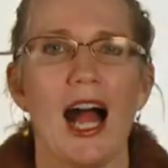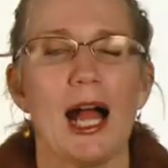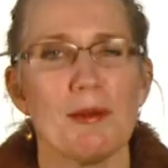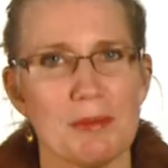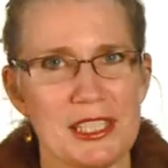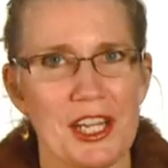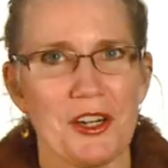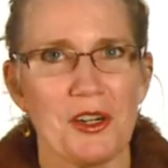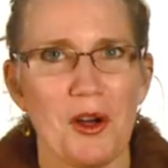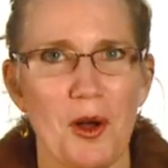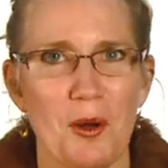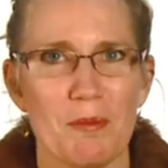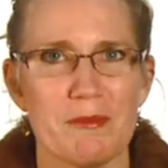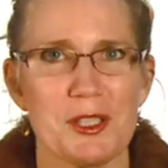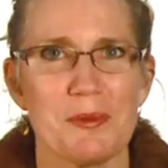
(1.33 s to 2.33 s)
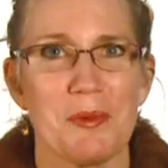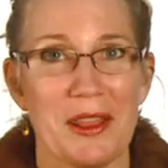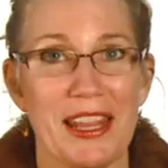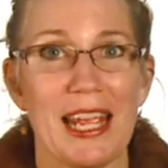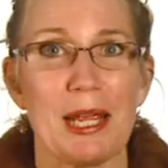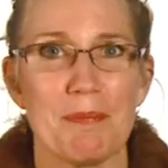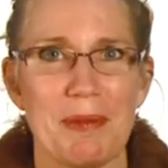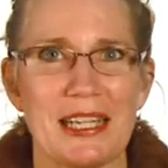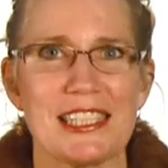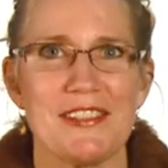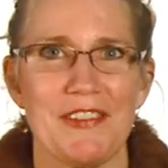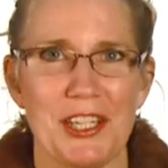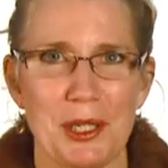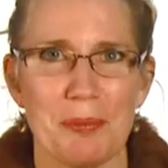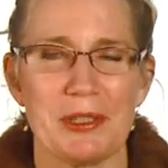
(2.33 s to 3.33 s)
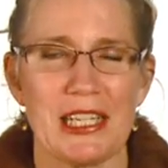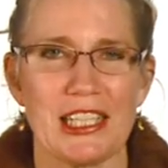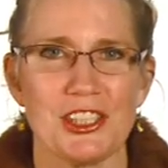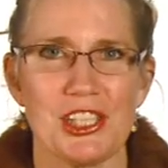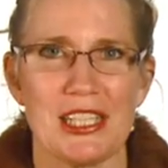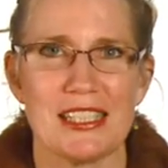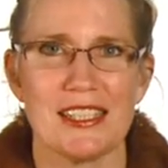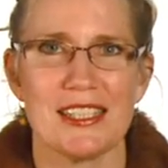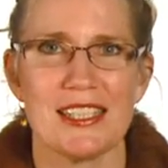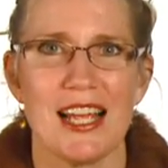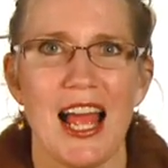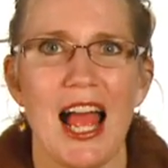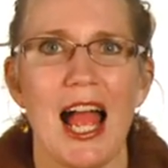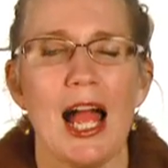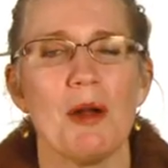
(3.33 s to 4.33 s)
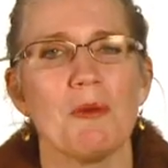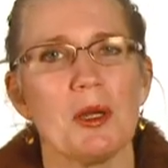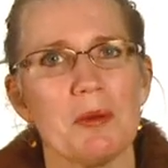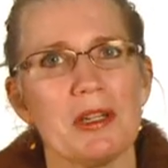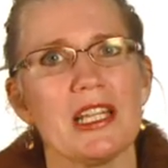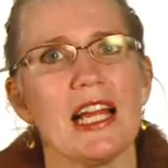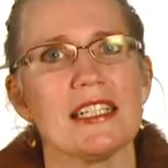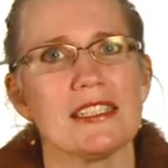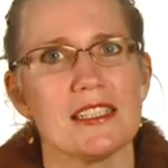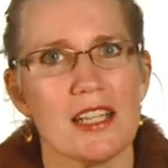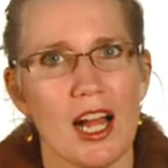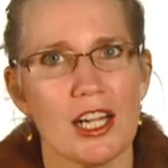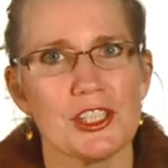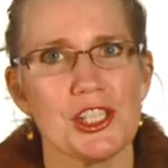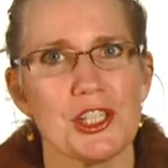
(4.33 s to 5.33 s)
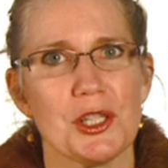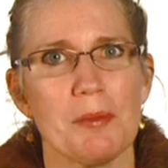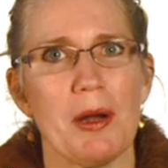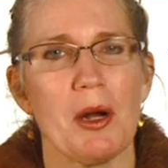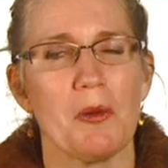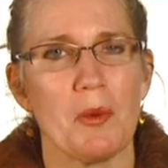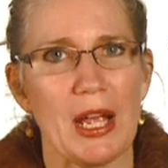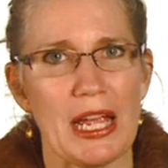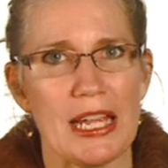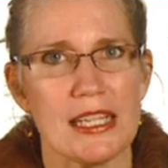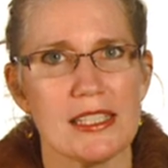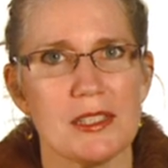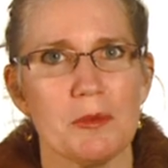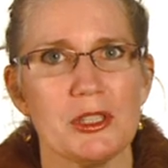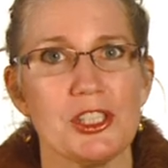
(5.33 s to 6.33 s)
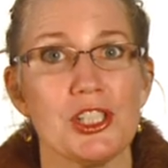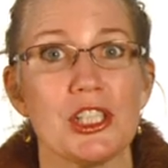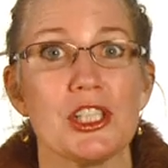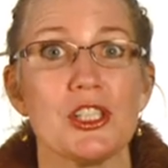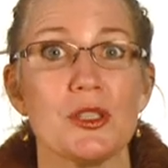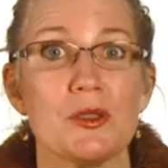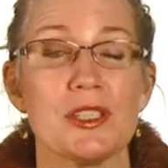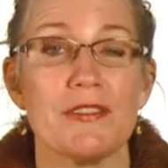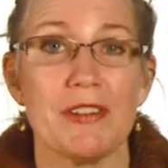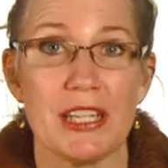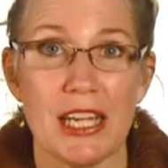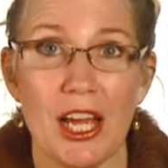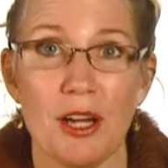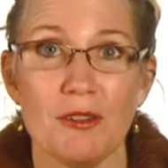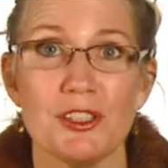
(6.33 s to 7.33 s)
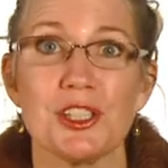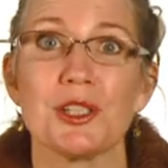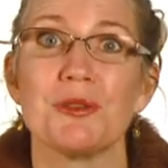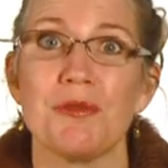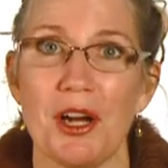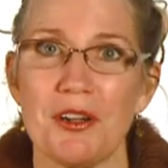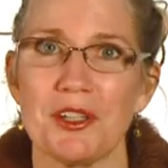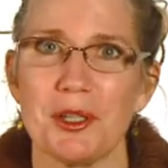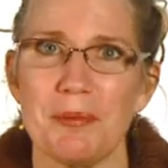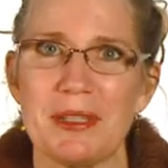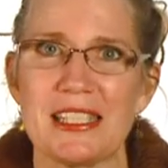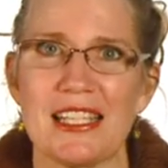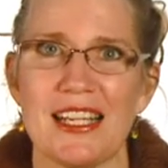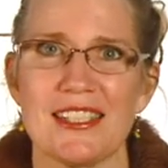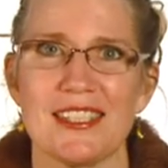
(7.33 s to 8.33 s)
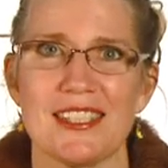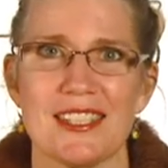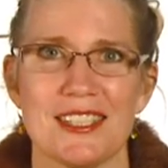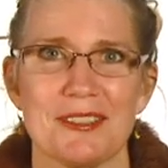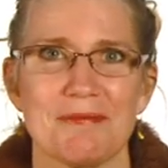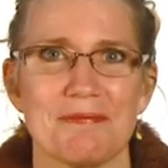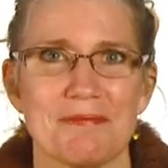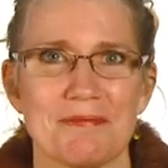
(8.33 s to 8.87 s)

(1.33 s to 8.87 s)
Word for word: I'm Sarah Holmes with Apex Video Productions, and we would like to talk to you about ways in which you can use video to grow your business.